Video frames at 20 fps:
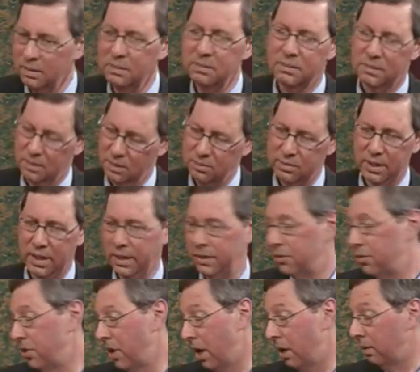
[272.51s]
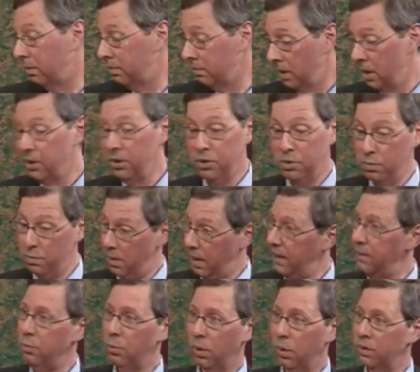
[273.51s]
Okay, so you might
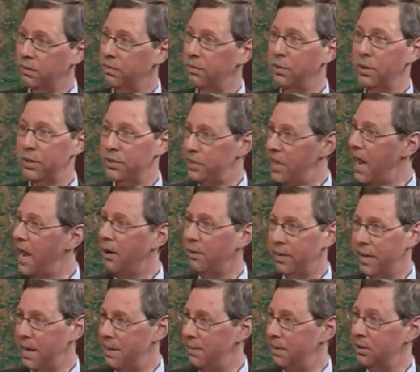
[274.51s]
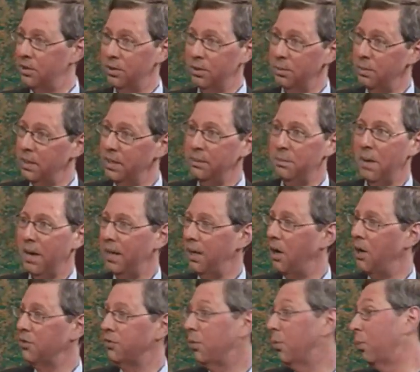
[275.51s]
work for a Dow Chemical, but you might
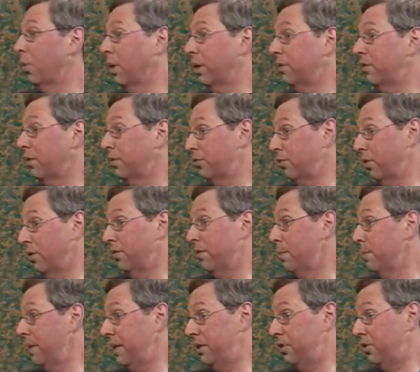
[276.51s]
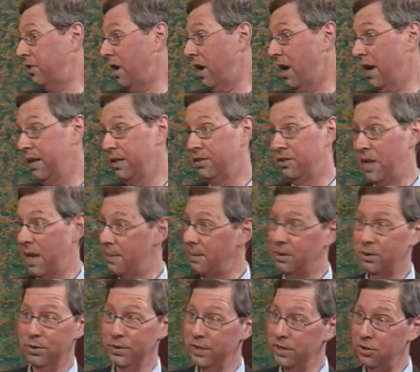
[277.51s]
also work for sort of a mid-sized chemical
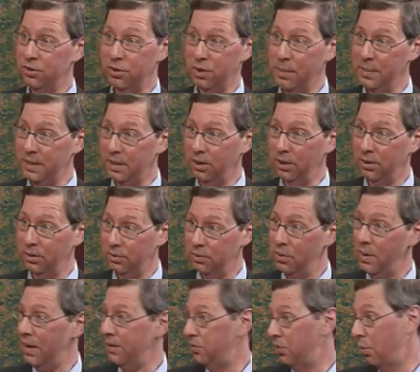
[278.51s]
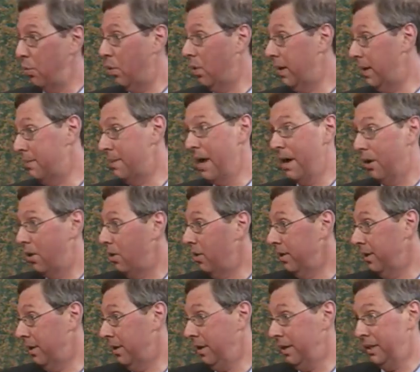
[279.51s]
distributor who has to worry about all
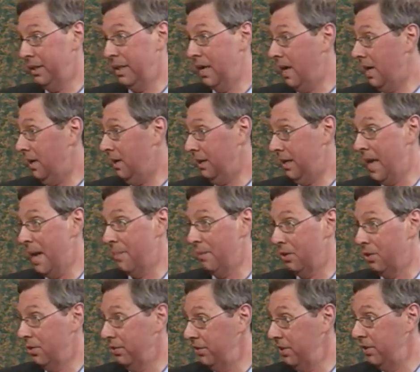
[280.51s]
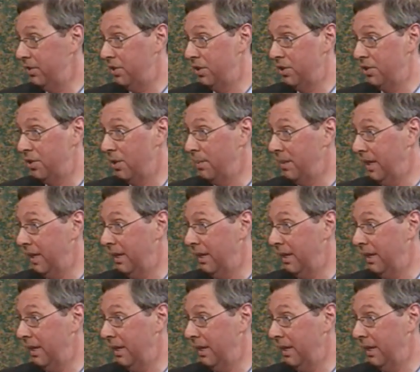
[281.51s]
the chemicals it's distributing.